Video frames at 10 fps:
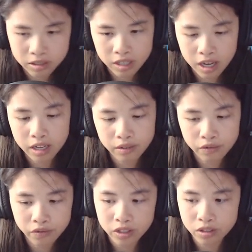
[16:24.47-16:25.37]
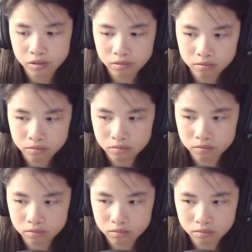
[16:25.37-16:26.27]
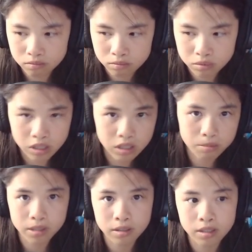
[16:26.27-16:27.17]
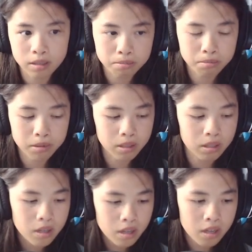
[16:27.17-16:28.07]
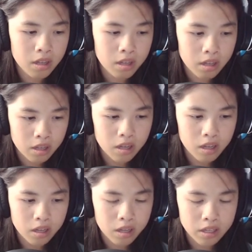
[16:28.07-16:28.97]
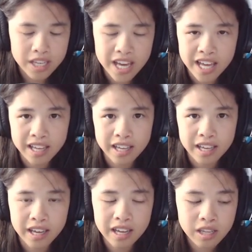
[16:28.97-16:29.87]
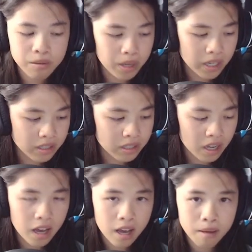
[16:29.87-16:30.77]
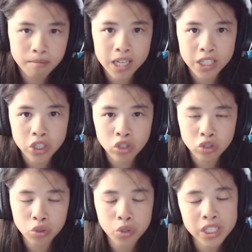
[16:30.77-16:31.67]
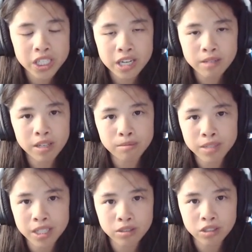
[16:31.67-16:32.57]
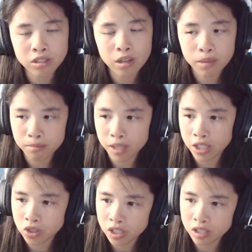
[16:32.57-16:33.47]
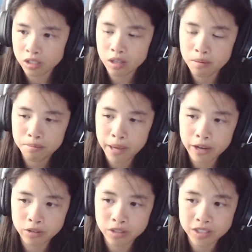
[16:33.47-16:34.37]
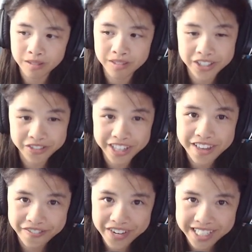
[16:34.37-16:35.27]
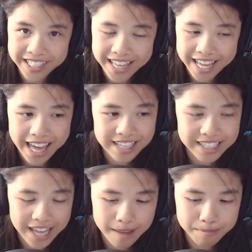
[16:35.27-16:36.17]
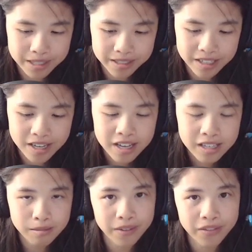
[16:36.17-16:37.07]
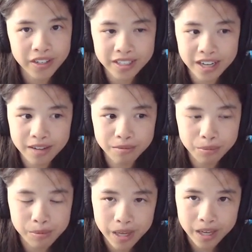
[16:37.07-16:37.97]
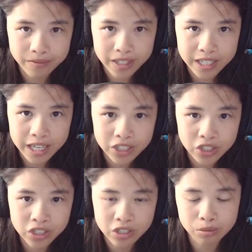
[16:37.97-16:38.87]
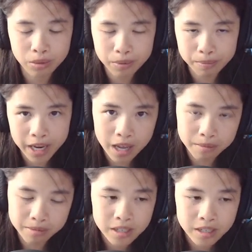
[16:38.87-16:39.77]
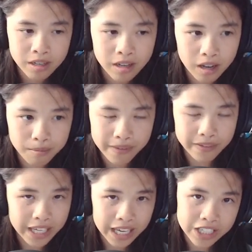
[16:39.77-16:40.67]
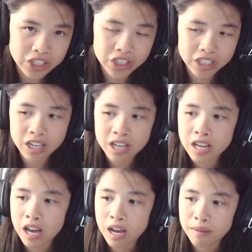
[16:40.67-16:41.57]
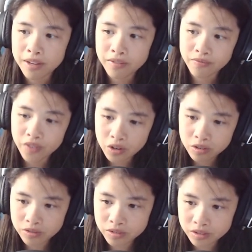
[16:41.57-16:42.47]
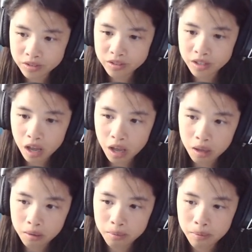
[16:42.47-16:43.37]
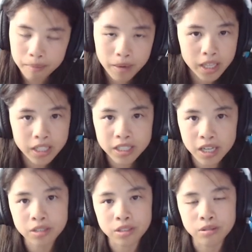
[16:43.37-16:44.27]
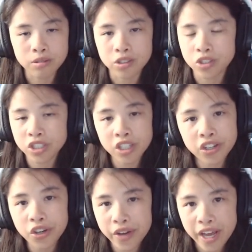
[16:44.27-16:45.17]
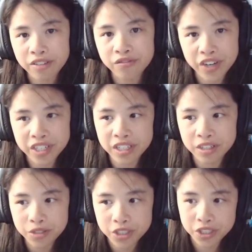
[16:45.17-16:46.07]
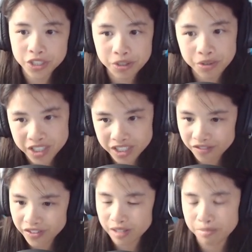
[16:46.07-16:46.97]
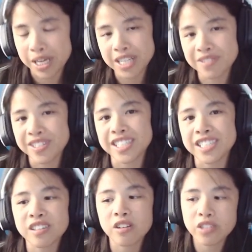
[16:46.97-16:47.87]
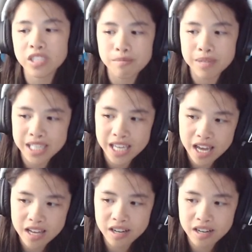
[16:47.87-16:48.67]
I feel pretty good about that. But yeah. Anyways, story time coming out soon on my main channel about something really funny that has happened to my friend and I when we went on vacation, or when we met up on my vacation. It involves, I'm not going to tell you. You're just going to go ahead and find out once you do watch the video. But anyways, this is going to be the end